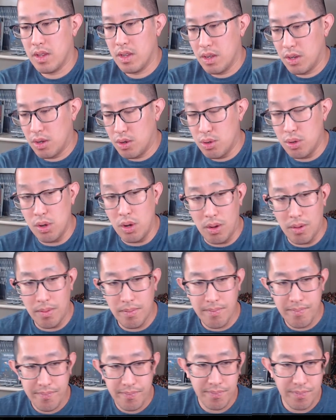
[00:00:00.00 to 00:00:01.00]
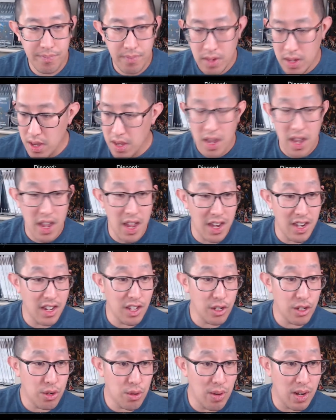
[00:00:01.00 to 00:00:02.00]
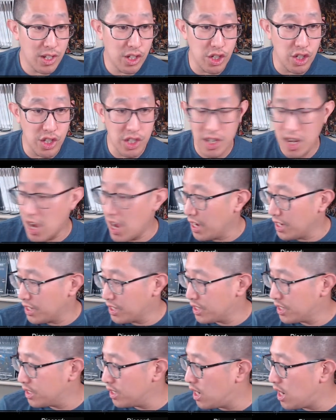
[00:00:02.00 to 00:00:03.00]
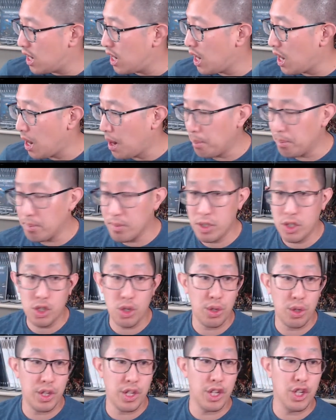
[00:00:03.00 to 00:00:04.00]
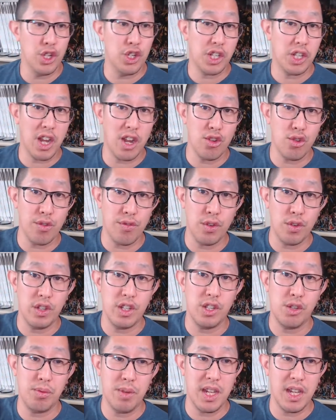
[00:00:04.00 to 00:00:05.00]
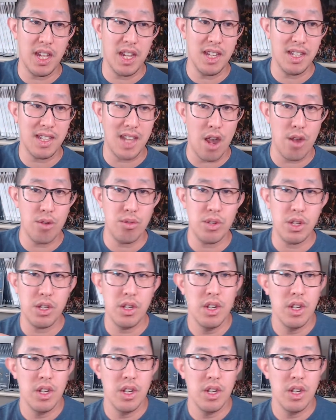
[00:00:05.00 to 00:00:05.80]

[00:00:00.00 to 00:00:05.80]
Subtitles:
Cool. Any other questions, guys? So the schedule for this week is out.